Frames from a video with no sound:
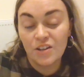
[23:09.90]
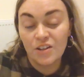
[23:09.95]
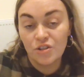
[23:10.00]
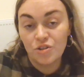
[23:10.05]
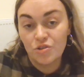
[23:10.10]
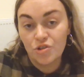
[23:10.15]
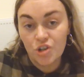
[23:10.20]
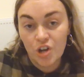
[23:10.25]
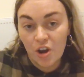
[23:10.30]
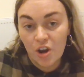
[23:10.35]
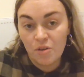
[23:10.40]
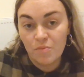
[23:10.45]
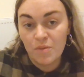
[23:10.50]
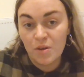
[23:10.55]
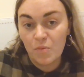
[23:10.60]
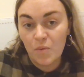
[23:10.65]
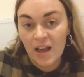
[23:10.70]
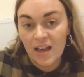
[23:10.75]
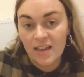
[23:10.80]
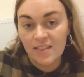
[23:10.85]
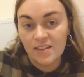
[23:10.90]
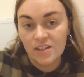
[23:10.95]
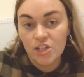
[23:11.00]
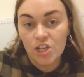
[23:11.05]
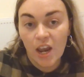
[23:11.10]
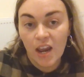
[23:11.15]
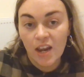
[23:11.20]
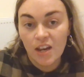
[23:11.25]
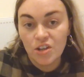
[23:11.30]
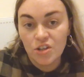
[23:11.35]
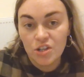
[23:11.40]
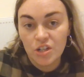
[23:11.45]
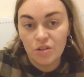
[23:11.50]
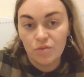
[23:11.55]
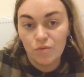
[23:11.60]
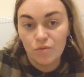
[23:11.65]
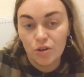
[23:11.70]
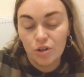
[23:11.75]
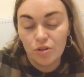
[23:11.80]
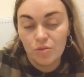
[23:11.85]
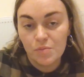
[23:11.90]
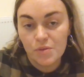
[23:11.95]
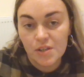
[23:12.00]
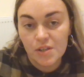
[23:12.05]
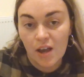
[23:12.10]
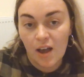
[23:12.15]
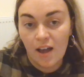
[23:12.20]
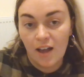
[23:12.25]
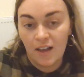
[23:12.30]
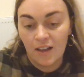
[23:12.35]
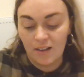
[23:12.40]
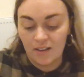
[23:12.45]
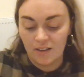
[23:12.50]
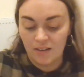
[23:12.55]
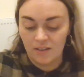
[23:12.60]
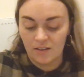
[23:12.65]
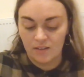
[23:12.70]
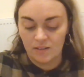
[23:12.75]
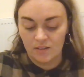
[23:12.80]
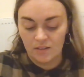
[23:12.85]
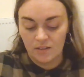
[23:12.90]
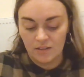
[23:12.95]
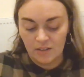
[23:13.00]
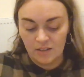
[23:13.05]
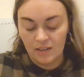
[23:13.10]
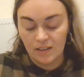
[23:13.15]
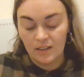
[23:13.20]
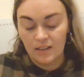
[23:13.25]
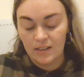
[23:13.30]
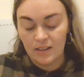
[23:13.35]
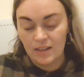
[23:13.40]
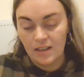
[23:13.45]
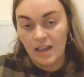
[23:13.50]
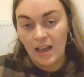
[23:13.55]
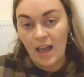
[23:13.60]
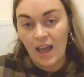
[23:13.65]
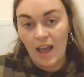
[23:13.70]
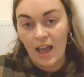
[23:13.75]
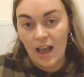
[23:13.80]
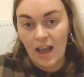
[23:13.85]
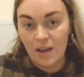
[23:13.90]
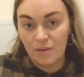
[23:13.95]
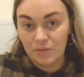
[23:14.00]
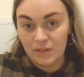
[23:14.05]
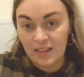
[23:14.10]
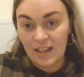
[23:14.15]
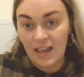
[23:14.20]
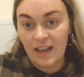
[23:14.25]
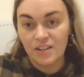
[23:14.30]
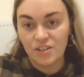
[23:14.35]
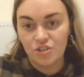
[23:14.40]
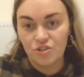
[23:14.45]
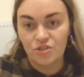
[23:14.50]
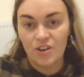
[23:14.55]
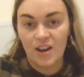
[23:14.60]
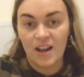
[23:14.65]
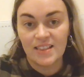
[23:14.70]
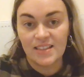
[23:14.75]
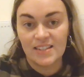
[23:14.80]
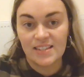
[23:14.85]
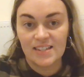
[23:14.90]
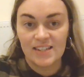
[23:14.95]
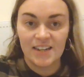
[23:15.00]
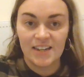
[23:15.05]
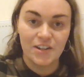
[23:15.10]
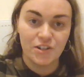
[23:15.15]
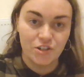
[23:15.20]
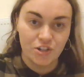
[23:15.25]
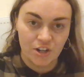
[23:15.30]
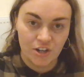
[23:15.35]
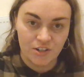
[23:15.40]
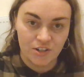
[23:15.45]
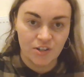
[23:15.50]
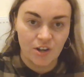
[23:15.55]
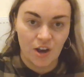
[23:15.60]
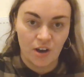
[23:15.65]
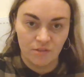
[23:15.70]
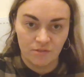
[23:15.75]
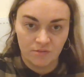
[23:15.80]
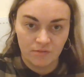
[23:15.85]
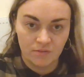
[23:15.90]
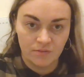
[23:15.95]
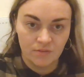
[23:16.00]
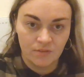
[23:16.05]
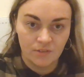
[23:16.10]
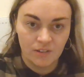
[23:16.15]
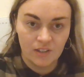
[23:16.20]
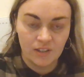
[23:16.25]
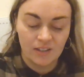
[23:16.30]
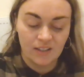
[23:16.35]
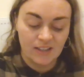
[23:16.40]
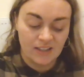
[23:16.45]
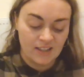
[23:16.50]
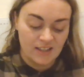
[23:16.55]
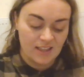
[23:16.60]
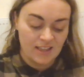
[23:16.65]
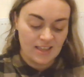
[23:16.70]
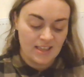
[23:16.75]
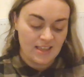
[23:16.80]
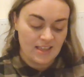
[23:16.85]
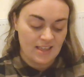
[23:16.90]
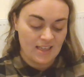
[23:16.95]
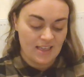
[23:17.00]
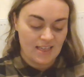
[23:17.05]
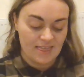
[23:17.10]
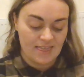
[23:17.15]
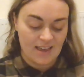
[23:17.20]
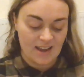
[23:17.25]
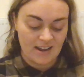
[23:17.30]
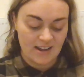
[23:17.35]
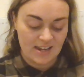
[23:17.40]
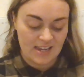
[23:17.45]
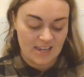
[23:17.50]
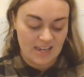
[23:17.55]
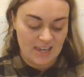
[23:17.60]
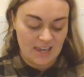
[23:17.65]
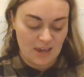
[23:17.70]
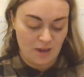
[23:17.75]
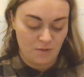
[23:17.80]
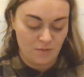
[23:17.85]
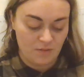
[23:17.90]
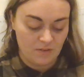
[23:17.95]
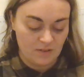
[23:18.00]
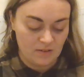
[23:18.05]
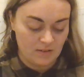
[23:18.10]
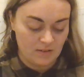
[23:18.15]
you show me where the changing rooms are? I would like to try this t-shirt on. Thank you.